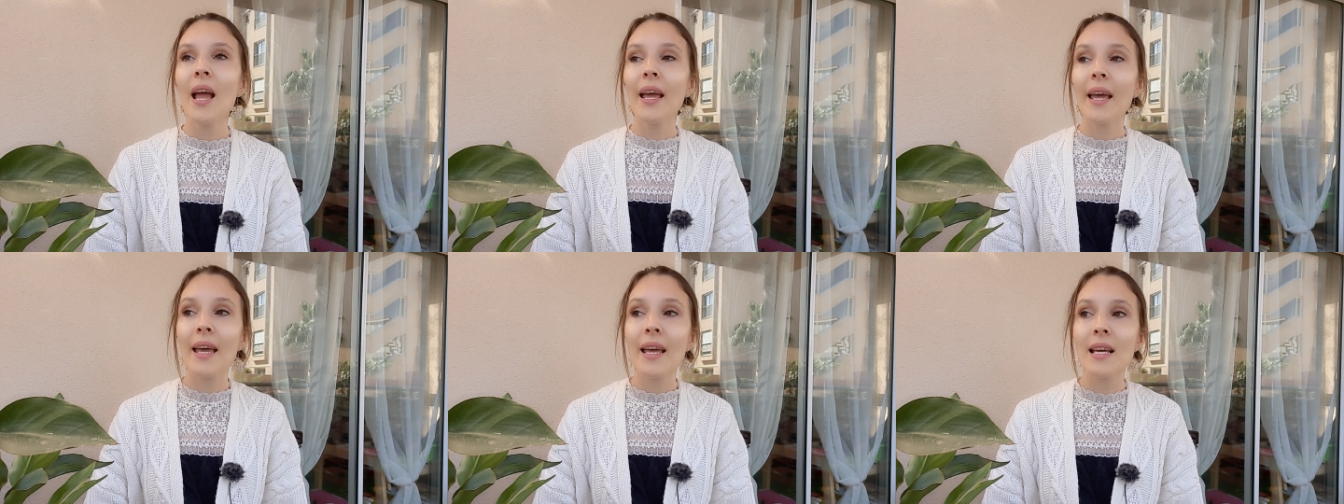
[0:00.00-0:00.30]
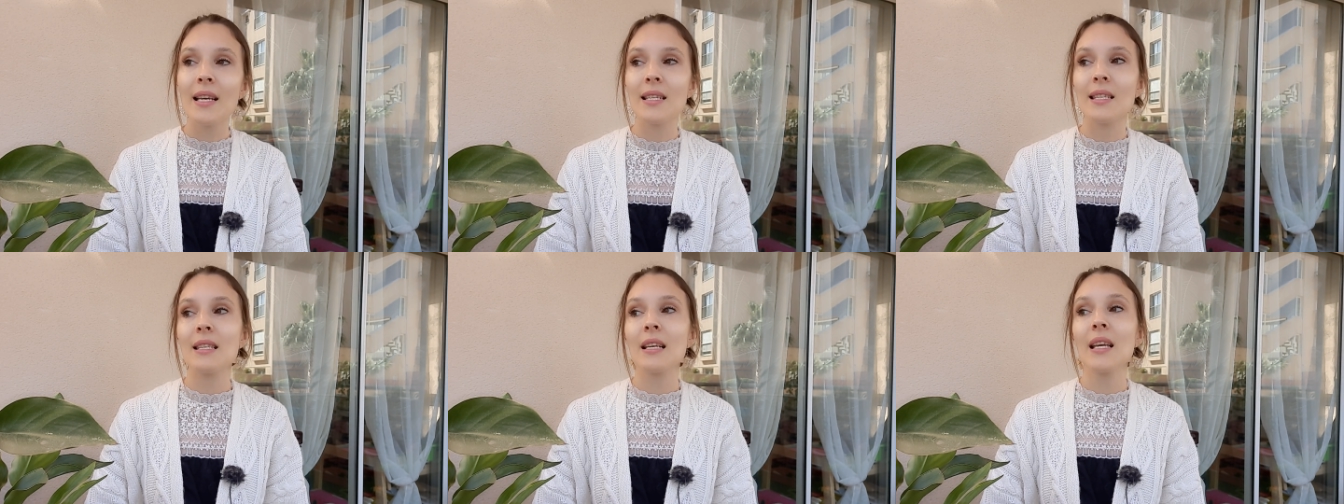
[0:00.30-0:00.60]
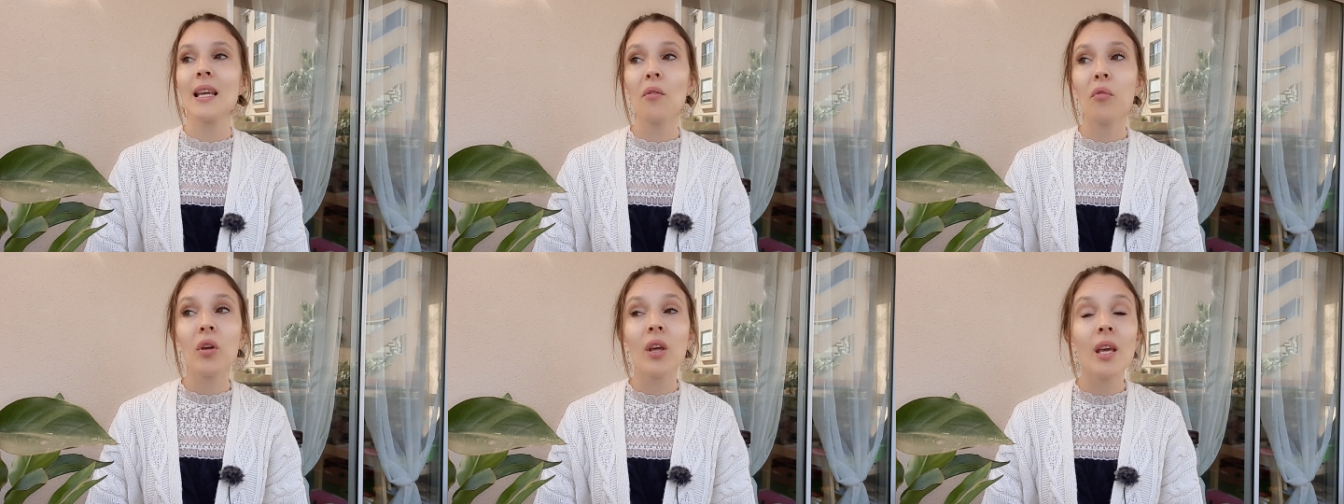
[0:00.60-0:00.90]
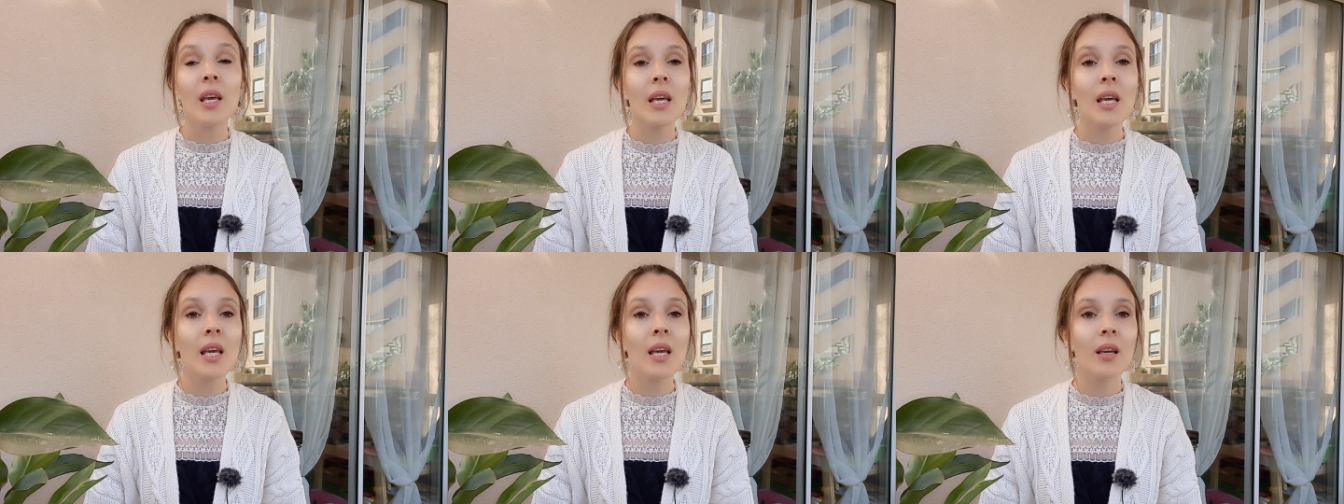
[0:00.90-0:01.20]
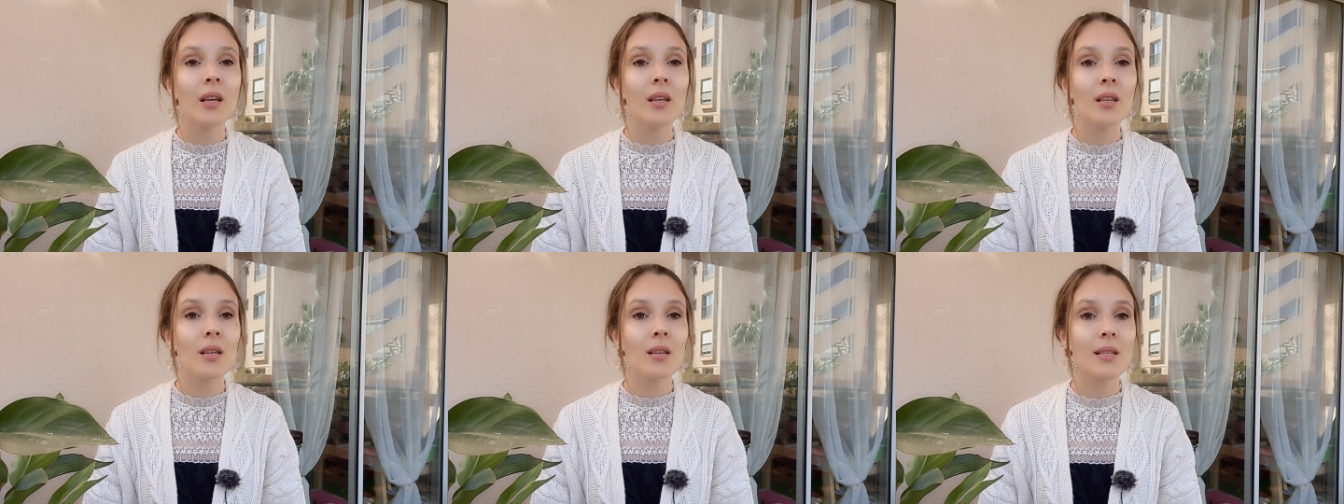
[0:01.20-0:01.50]
is if
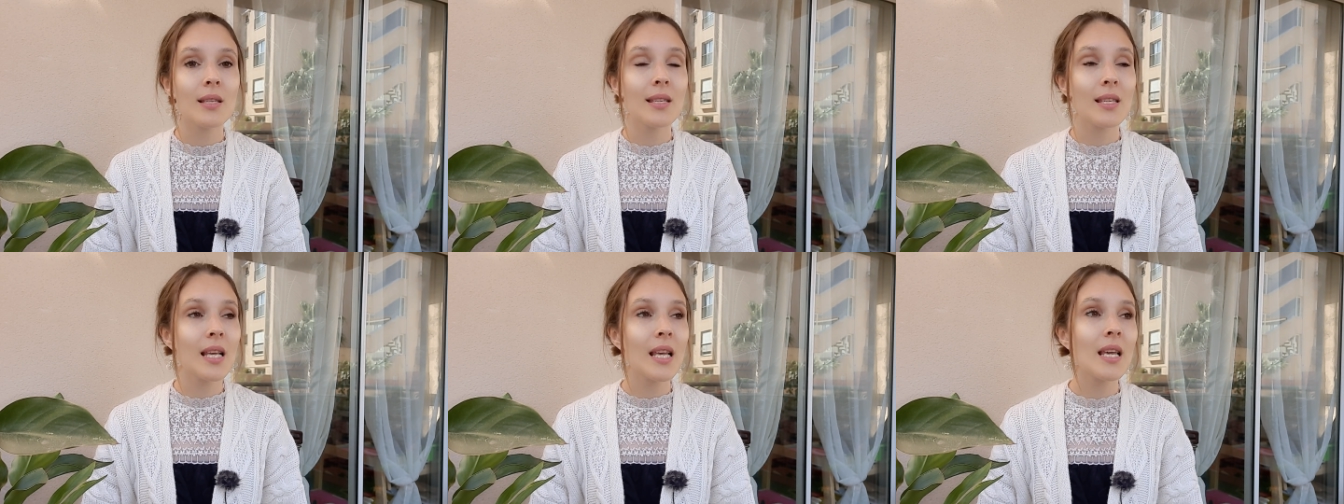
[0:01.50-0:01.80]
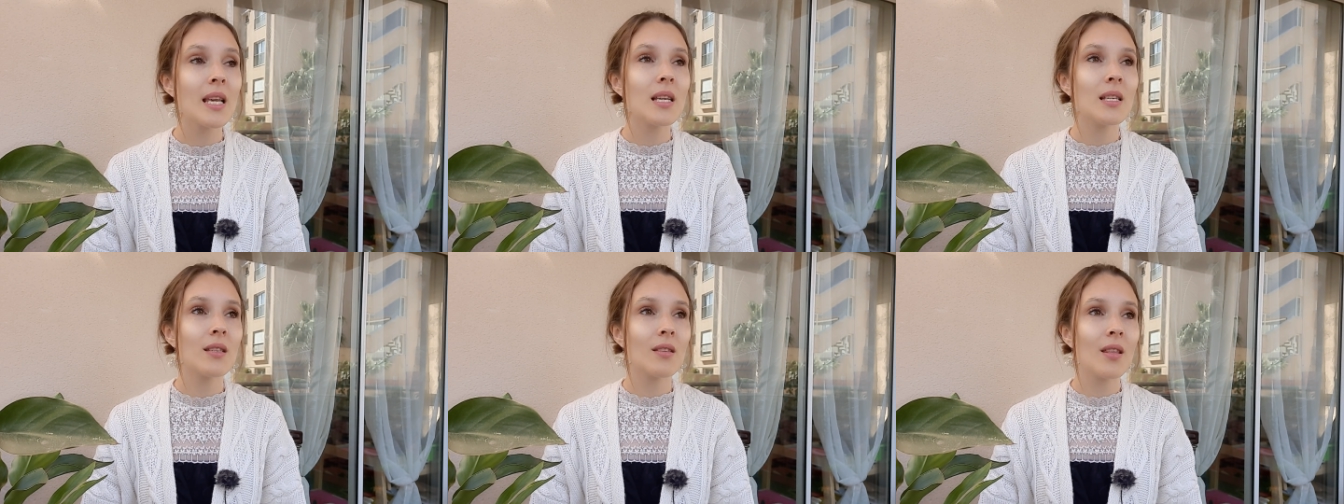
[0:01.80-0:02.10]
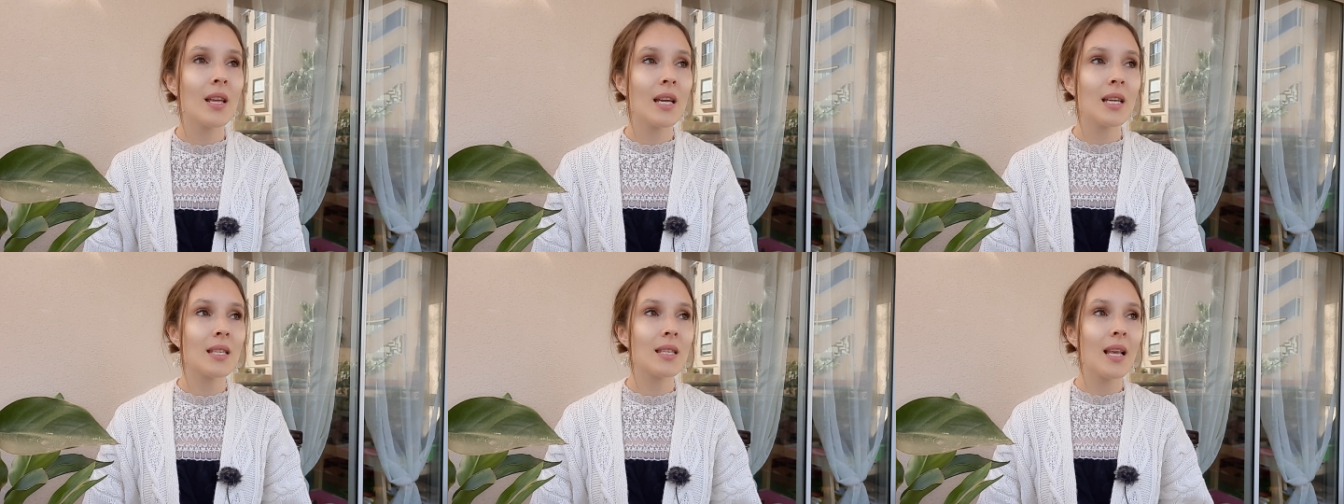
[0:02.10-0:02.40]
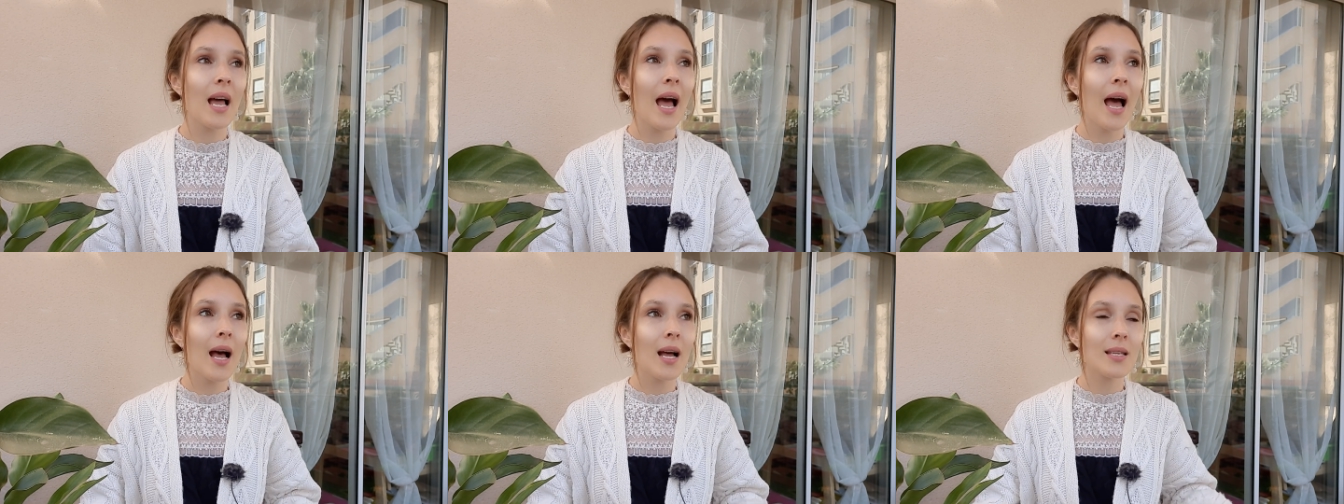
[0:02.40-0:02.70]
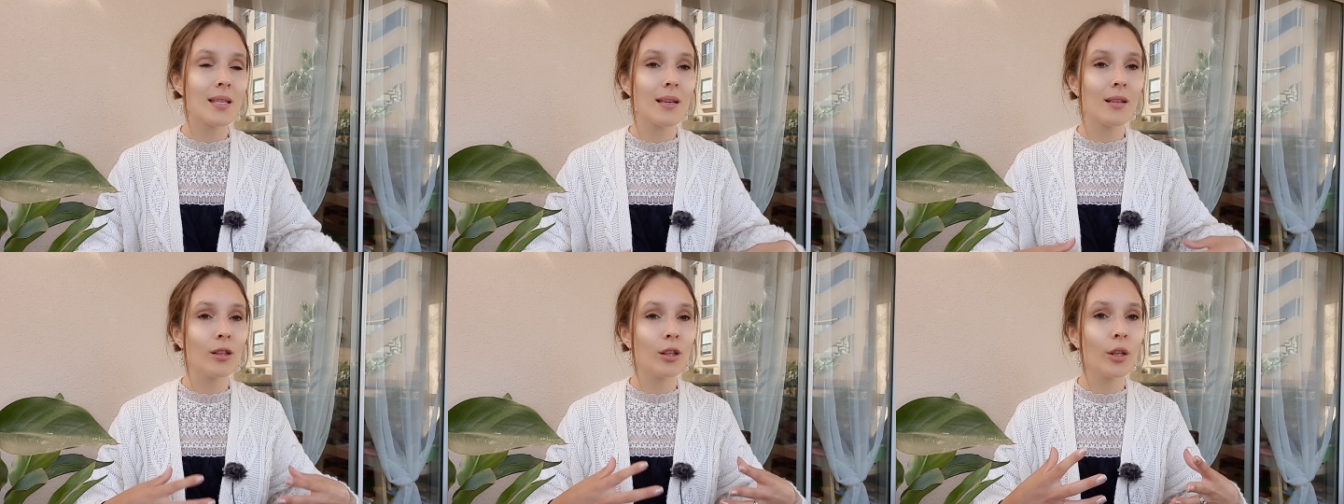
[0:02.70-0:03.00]
he sees this
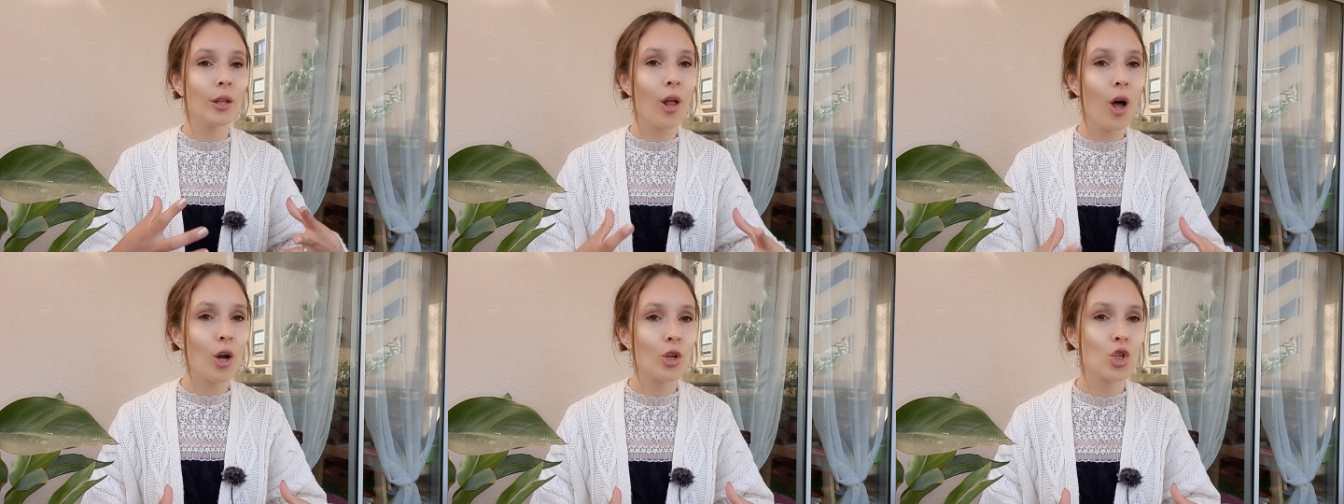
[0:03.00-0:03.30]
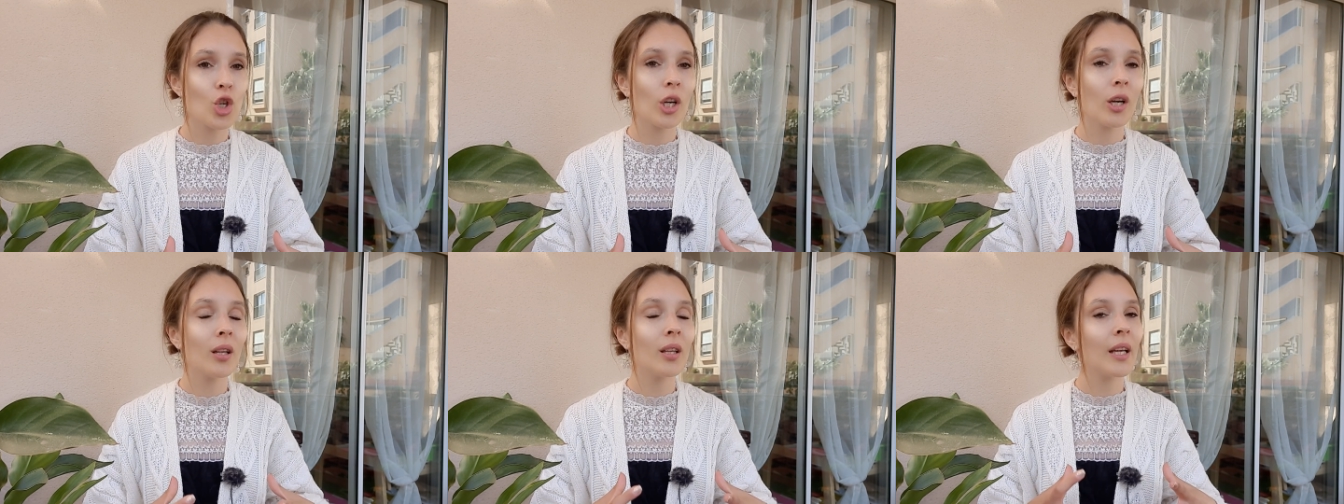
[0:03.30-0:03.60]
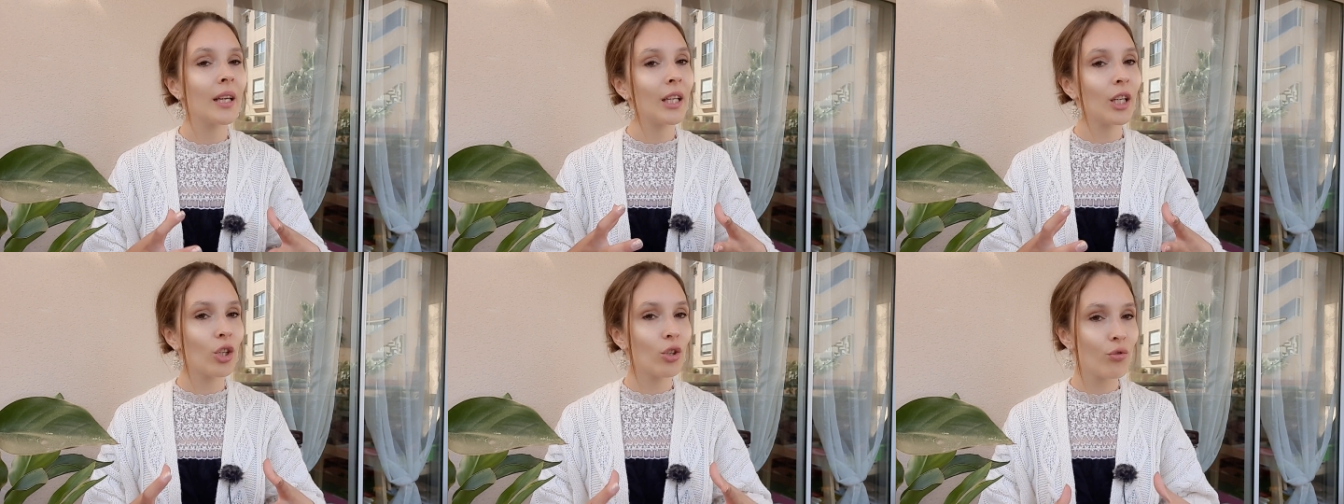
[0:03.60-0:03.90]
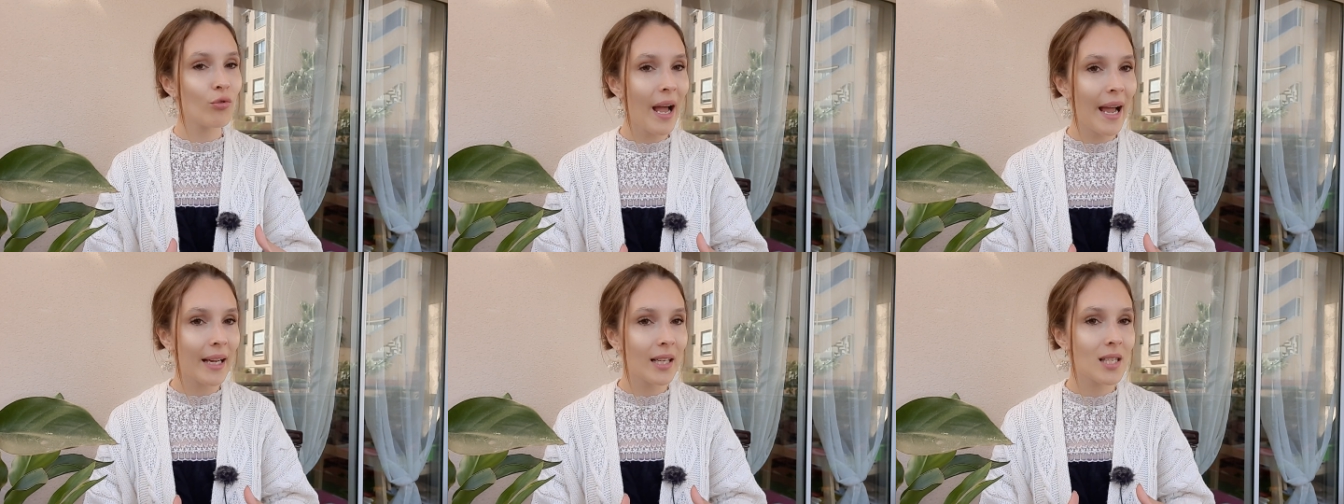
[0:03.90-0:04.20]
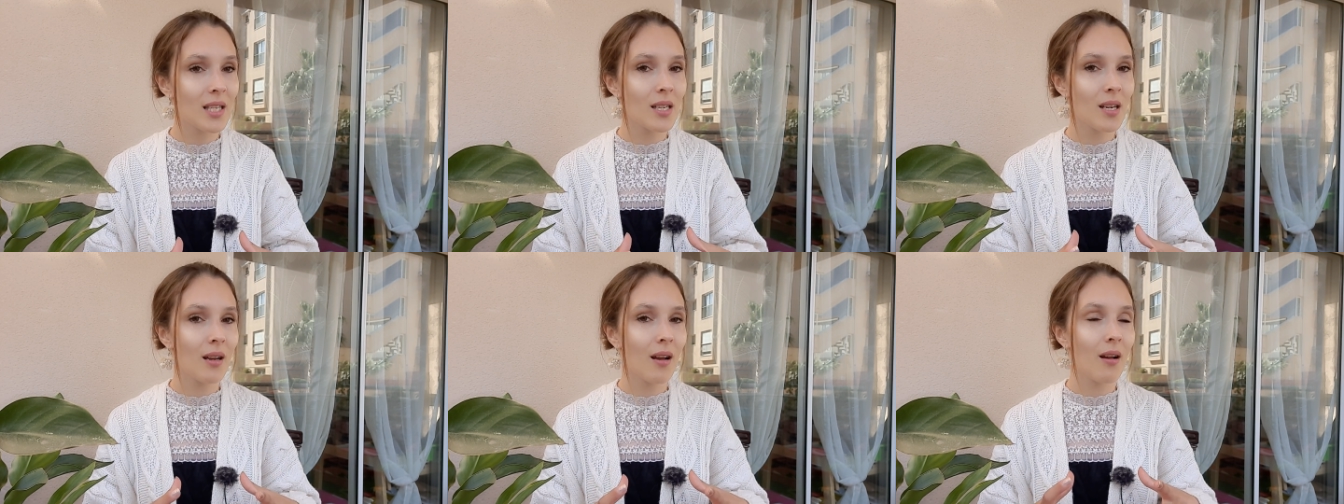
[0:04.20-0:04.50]
as a logical and
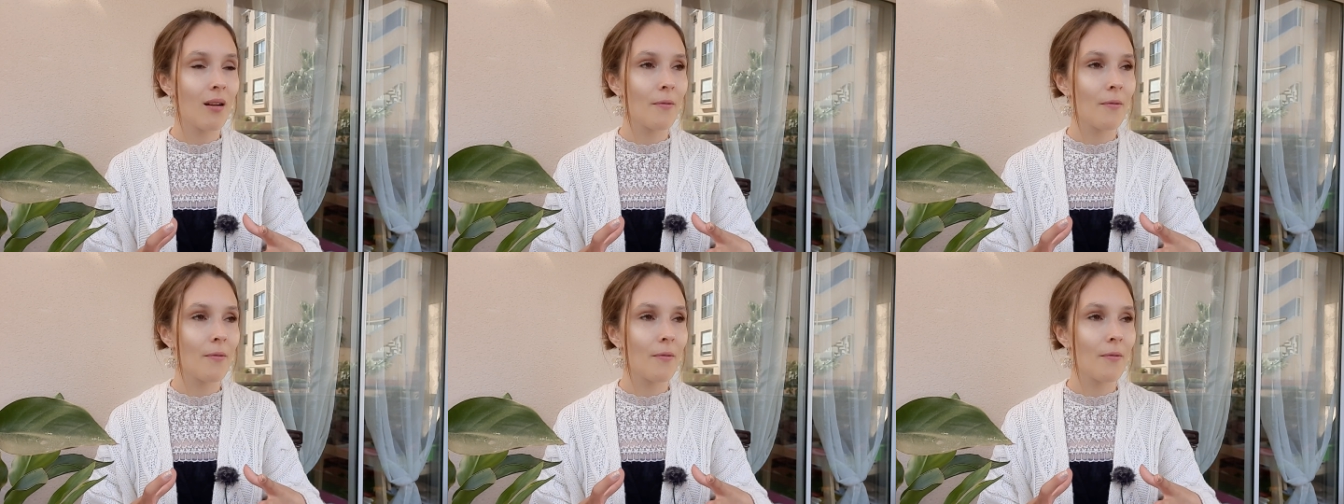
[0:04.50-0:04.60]
correct